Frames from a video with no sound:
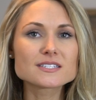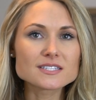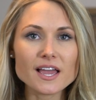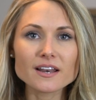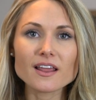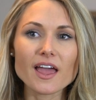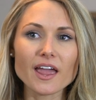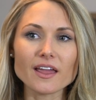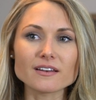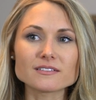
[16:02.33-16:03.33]
scent,
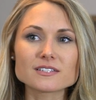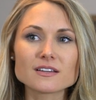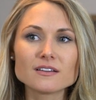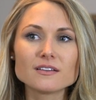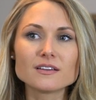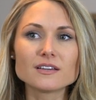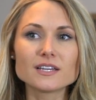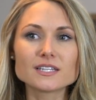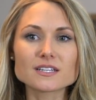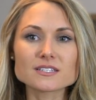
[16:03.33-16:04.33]
and
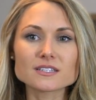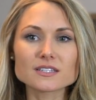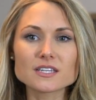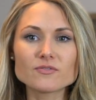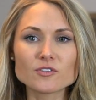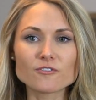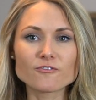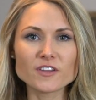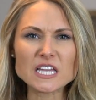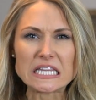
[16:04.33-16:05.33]
it doesn't leave you
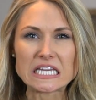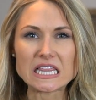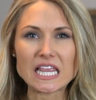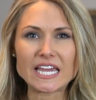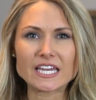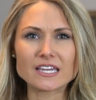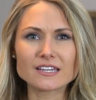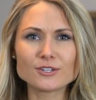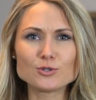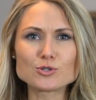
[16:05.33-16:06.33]
feeling like
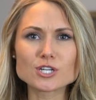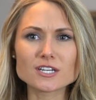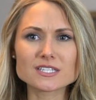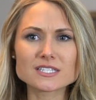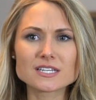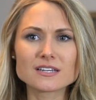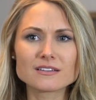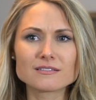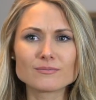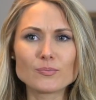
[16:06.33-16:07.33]
you just
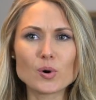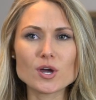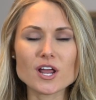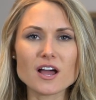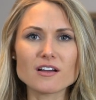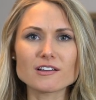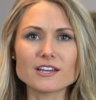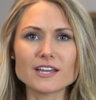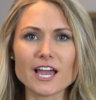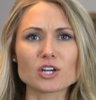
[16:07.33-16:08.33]
put
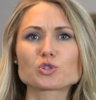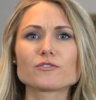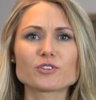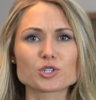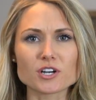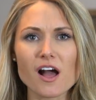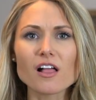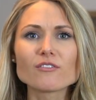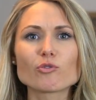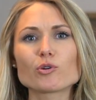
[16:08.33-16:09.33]
extra virgin
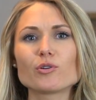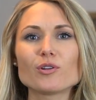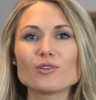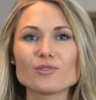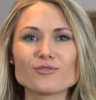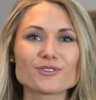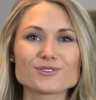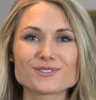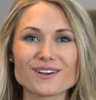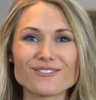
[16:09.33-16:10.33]
olive oil all over
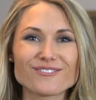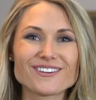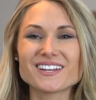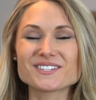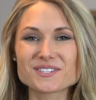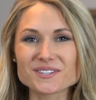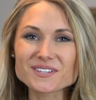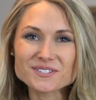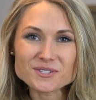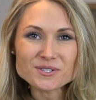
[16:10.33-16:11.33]
yourself. And
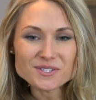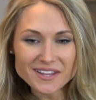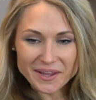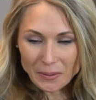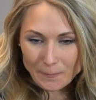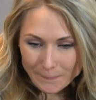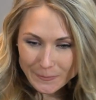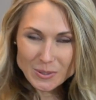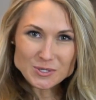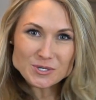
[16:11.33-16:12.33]
it's good to like
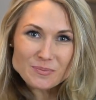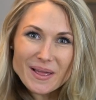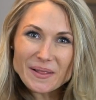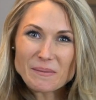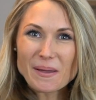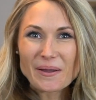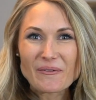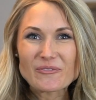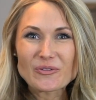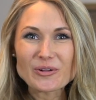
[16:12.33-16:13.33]
push your belly back
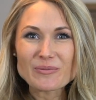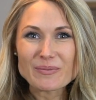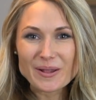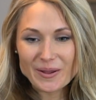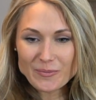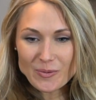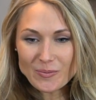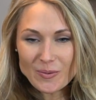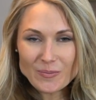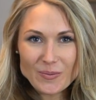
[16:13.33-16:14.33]
and forth and be like,
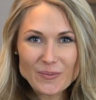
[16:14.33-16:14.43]
ooh, ooh,